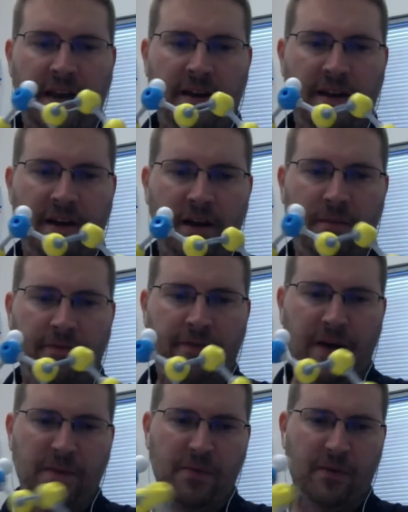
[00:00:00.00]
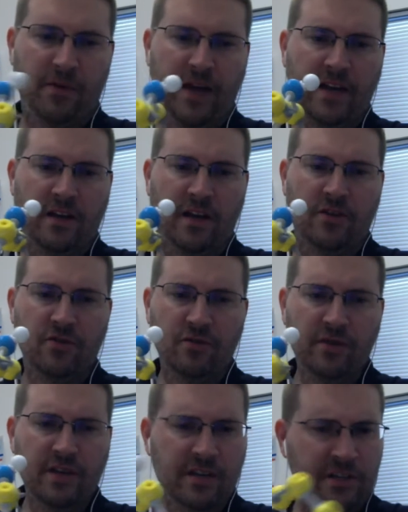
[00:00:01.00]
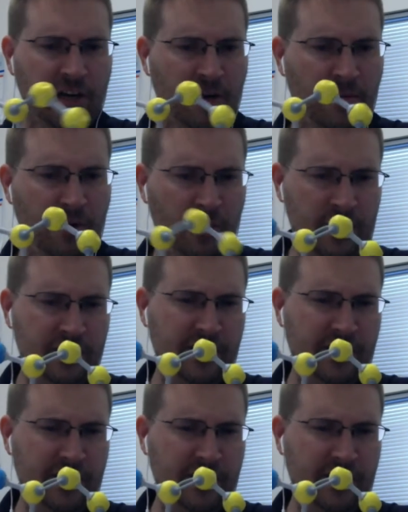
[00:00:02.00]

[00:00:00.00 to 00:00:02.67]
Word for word: And um, in fact, people that do these ceremonies,